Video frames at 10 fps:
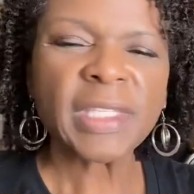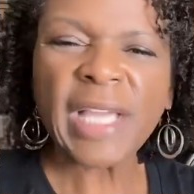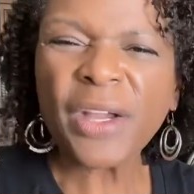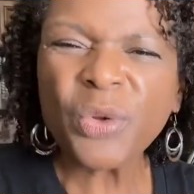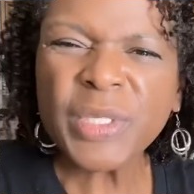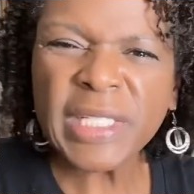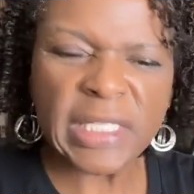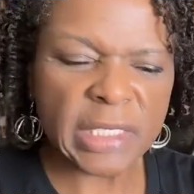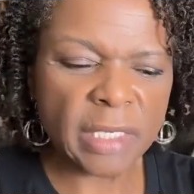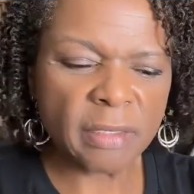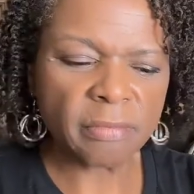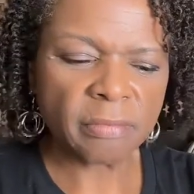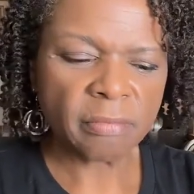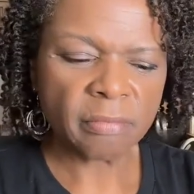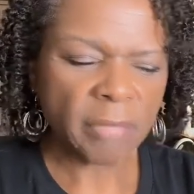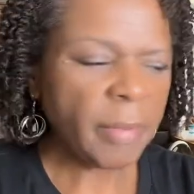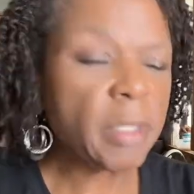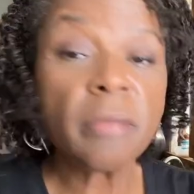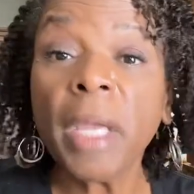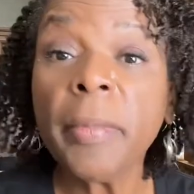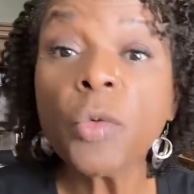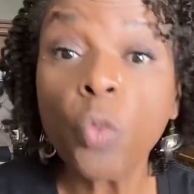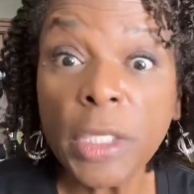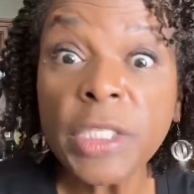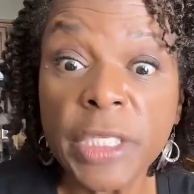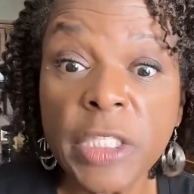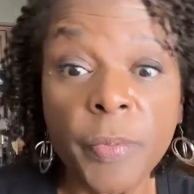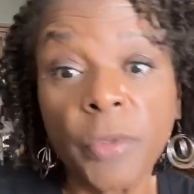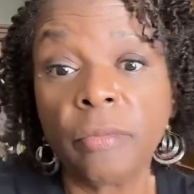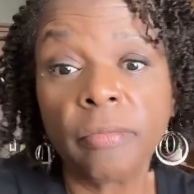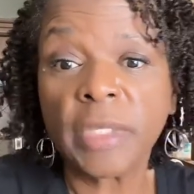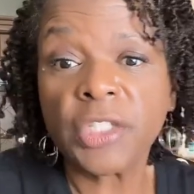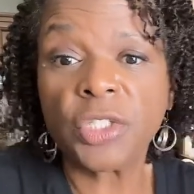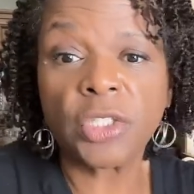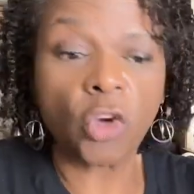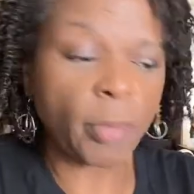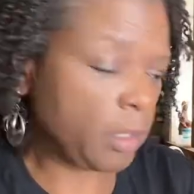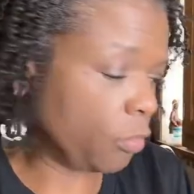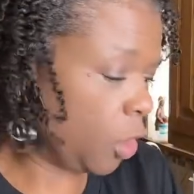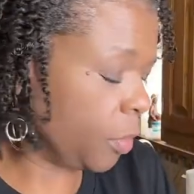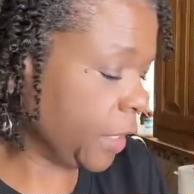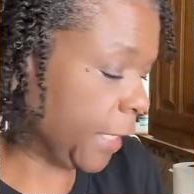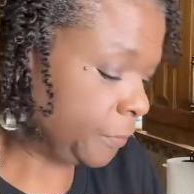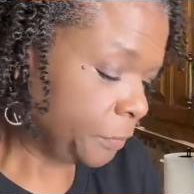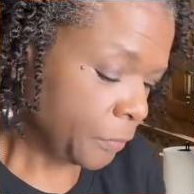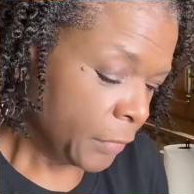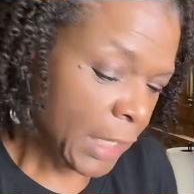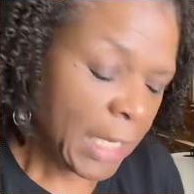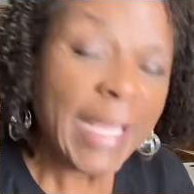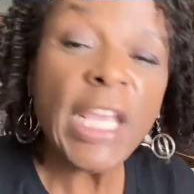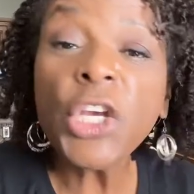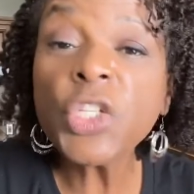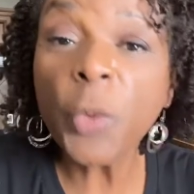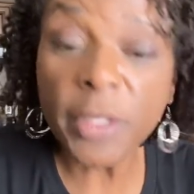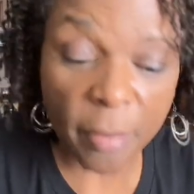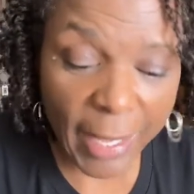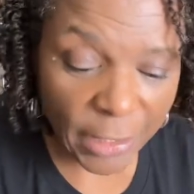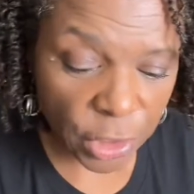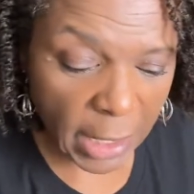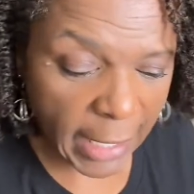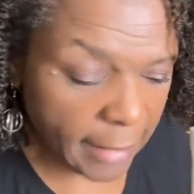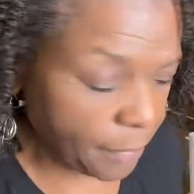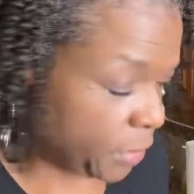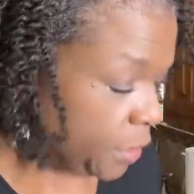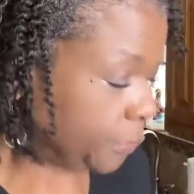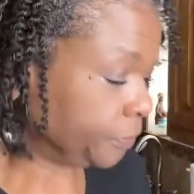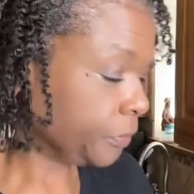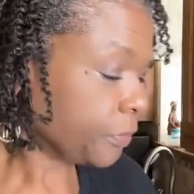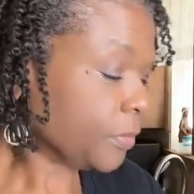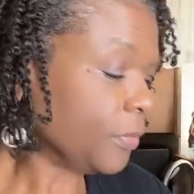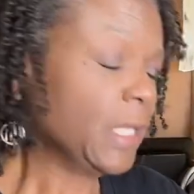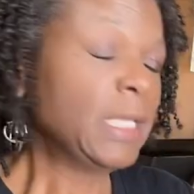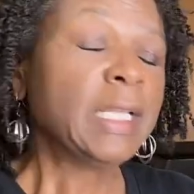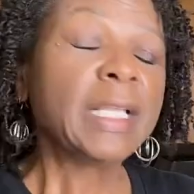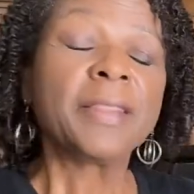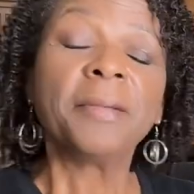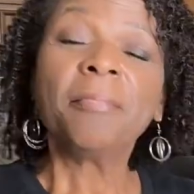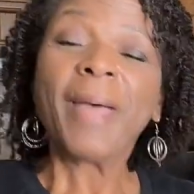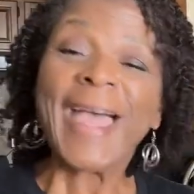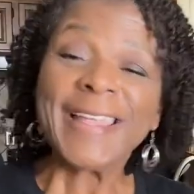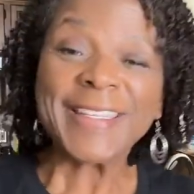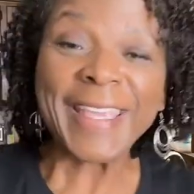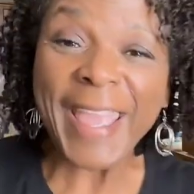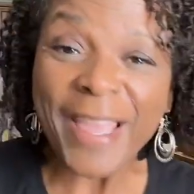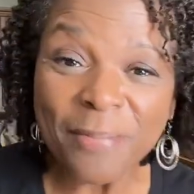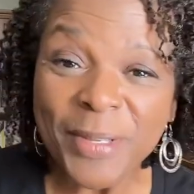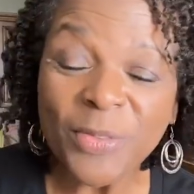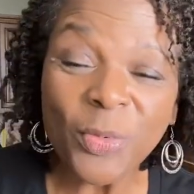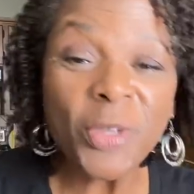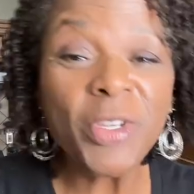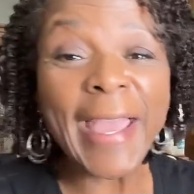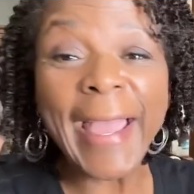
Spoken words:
taco seasoning, maybe 1 teaspoon. Let's just go with that. Here's where the magic happens. The magic happens when you